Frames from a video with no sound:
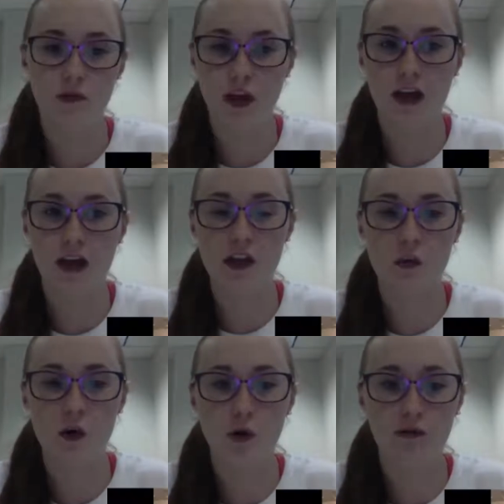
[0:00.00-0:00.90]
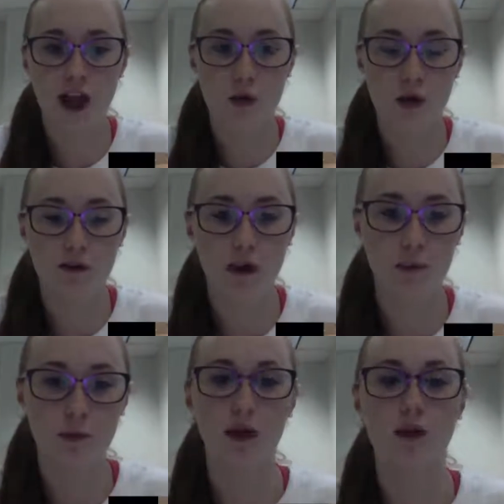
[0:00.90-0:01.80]
I think more of that would have helped
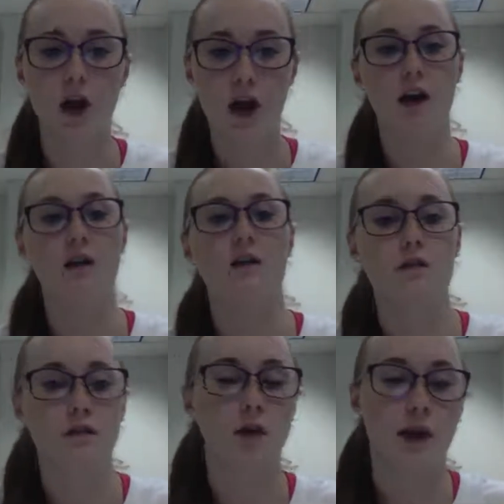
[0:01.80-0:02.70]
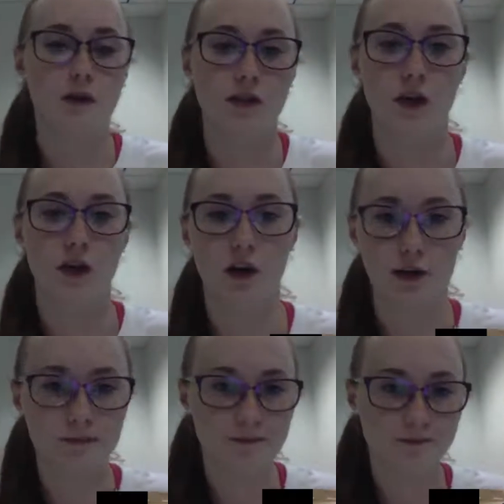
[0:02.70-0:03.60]
me a lot when I was younger.